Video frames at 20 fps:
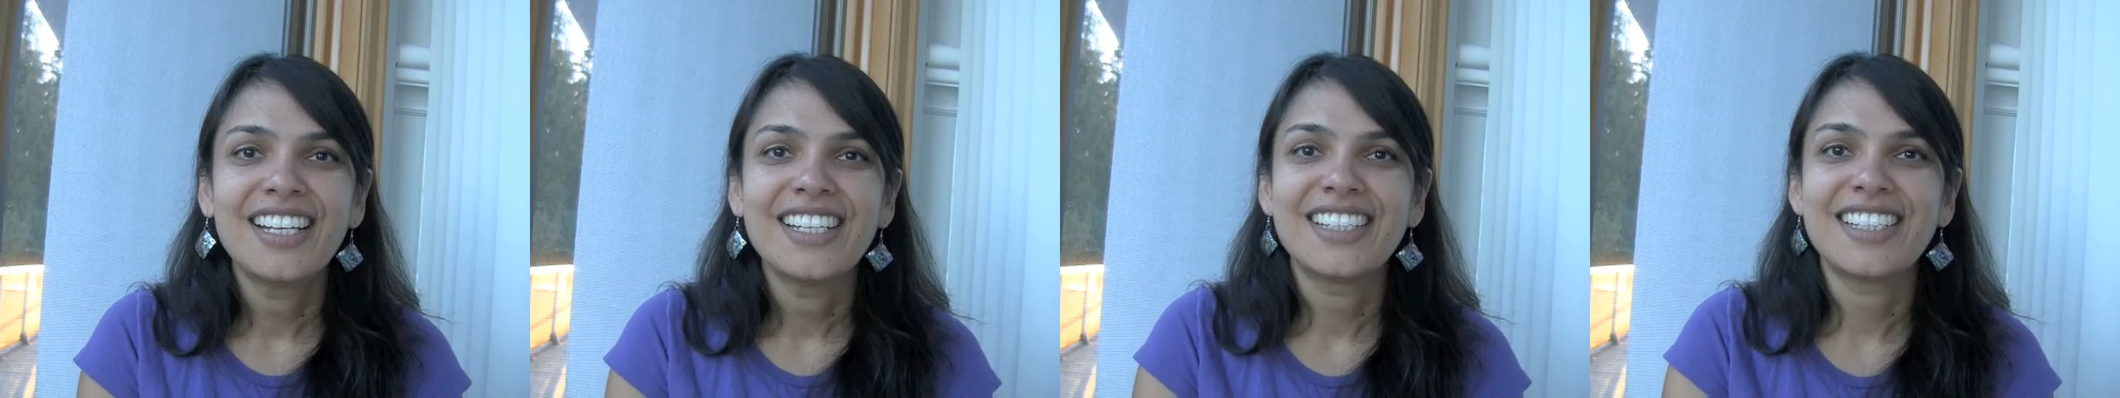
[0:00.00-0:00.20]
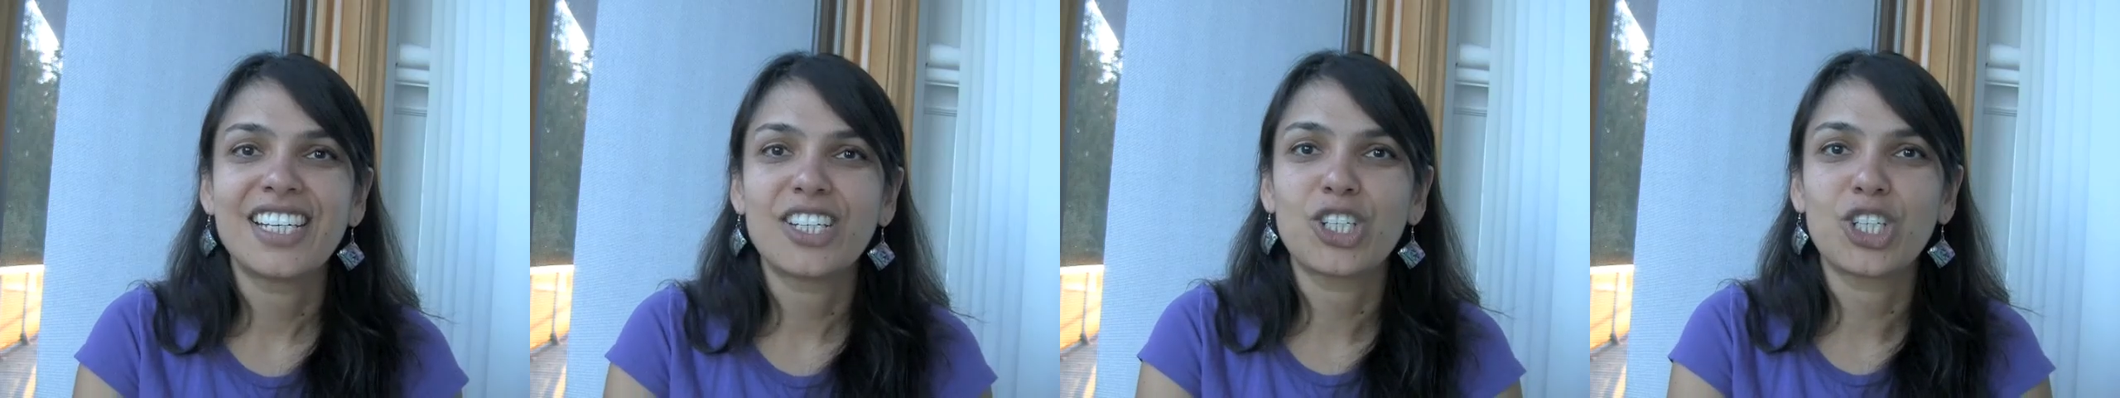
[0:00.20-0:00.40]

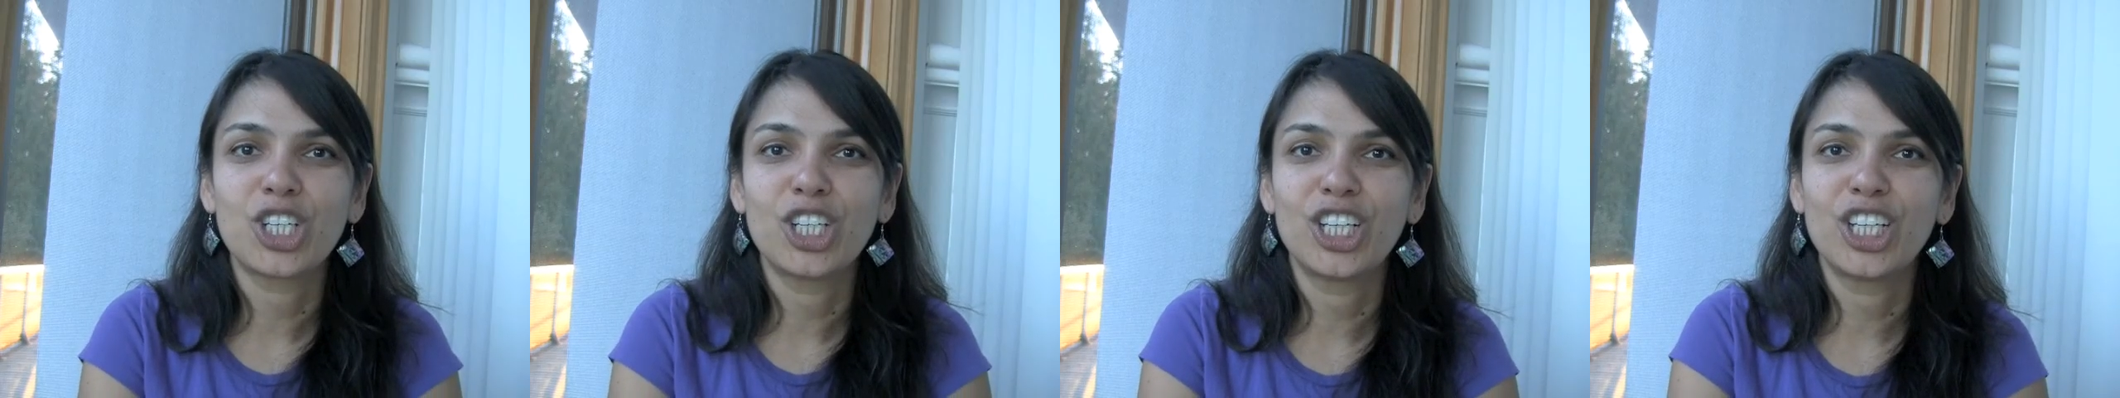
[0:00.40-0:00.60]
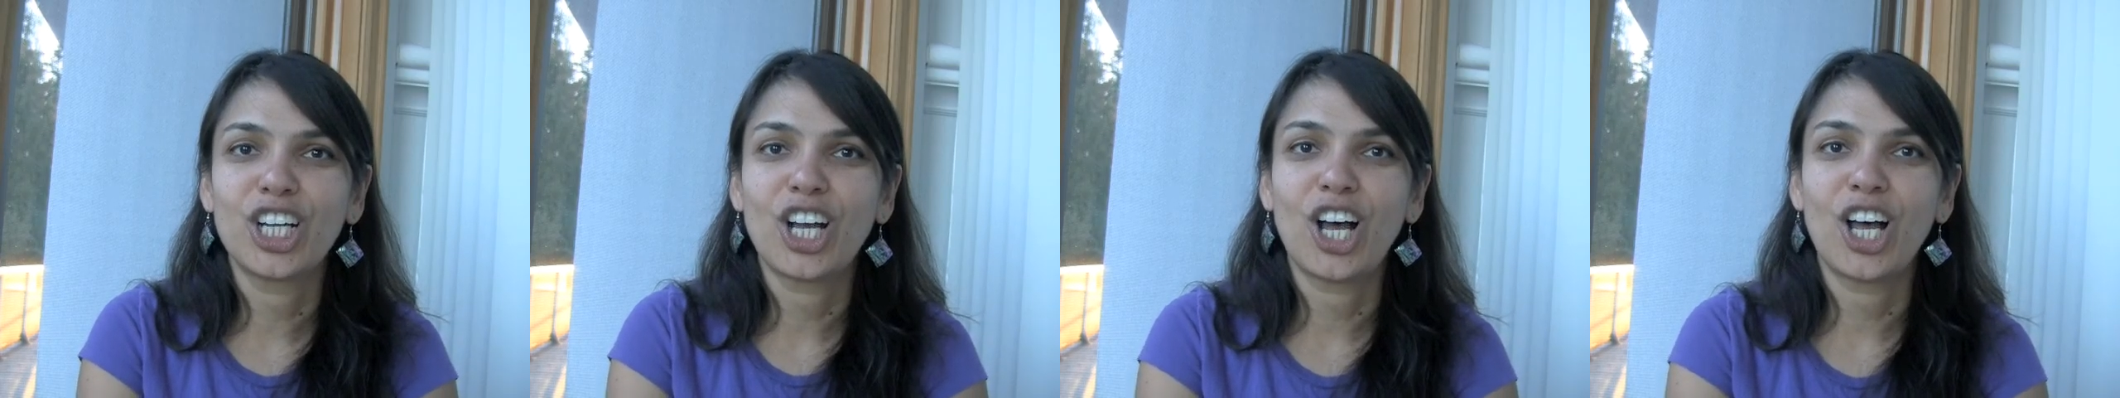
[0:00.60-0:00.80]

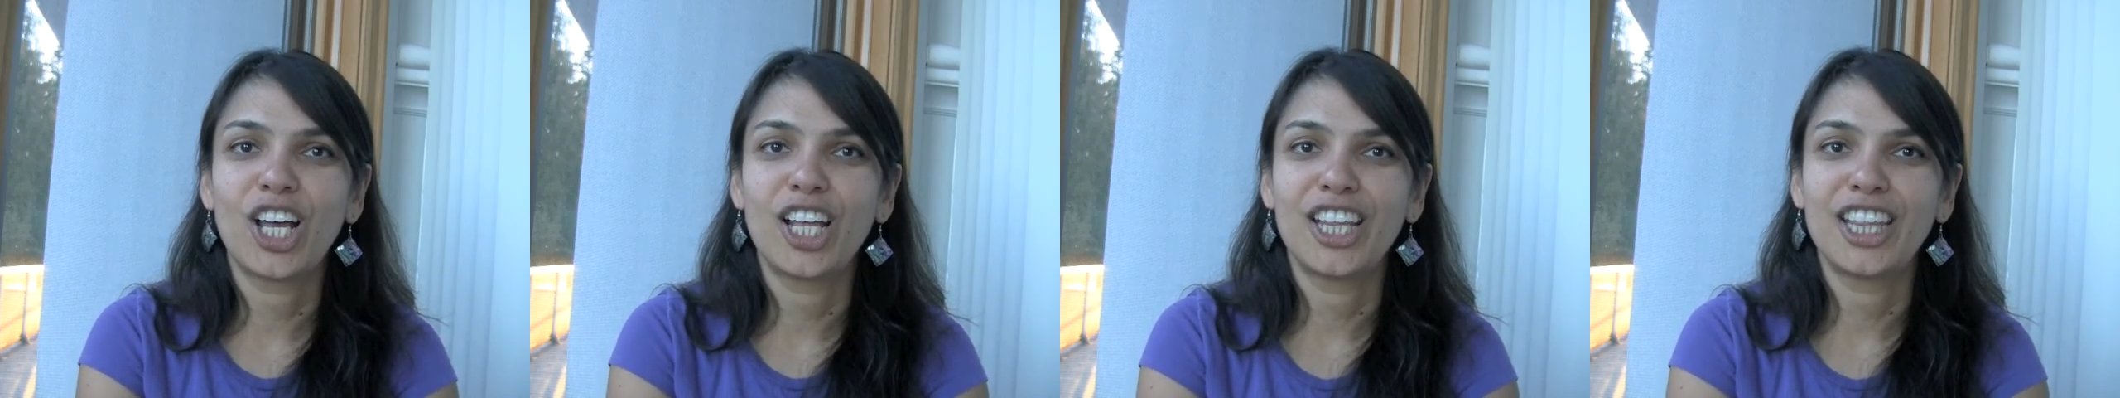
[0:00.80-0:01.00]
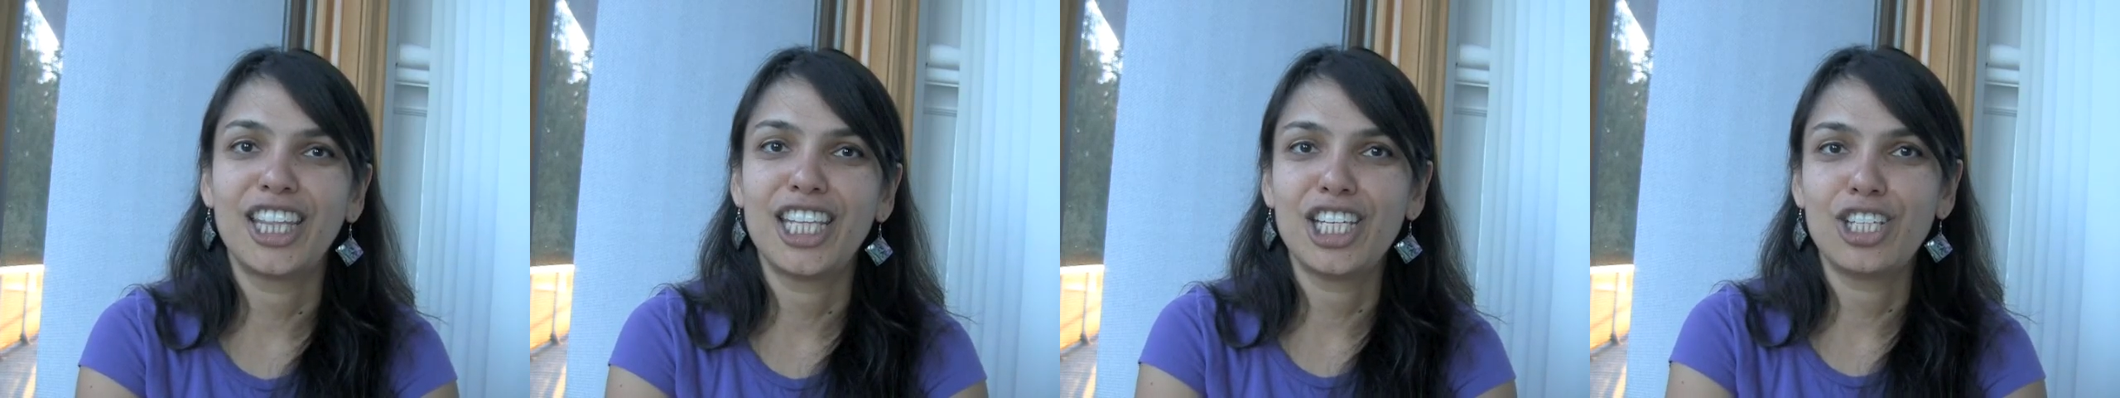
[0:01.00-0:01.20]
session
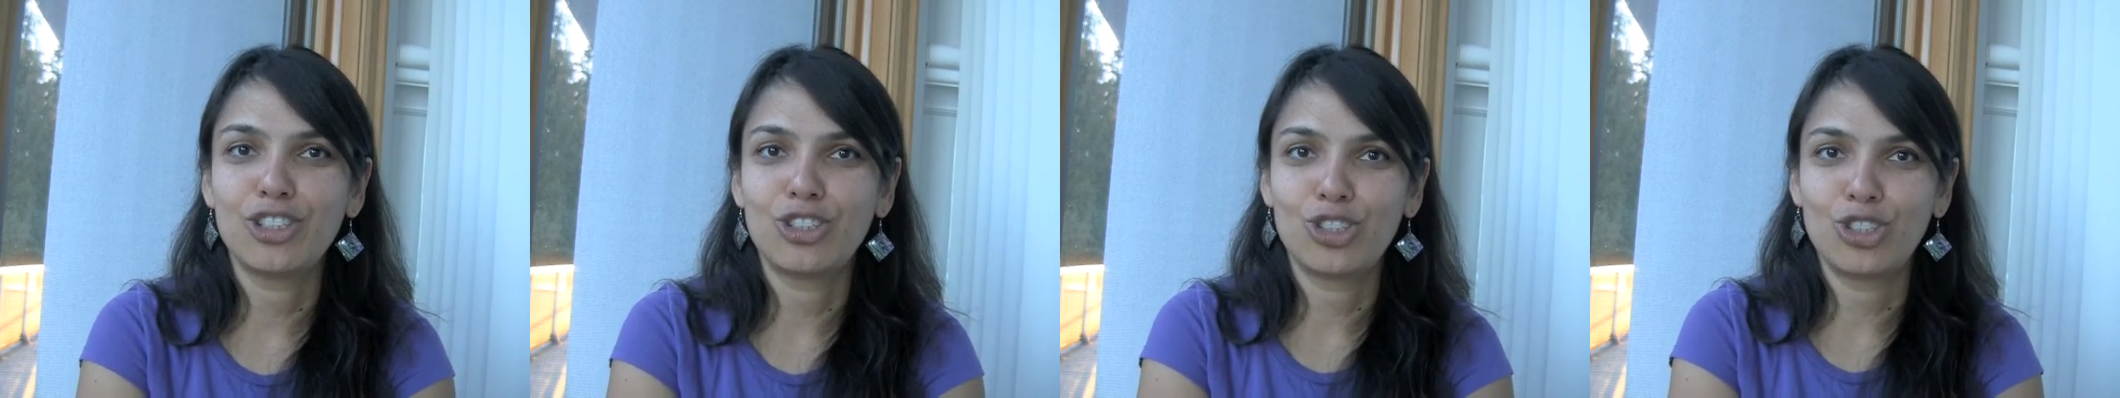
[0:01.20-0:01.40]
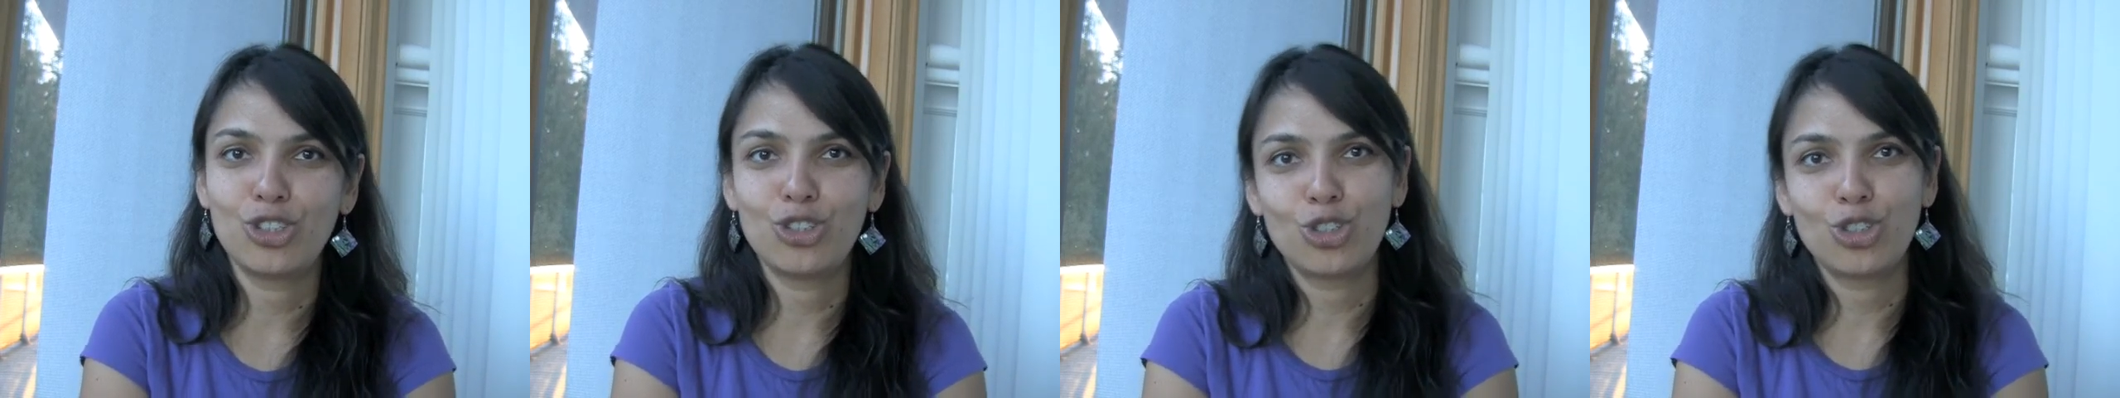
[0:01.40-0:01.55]
on things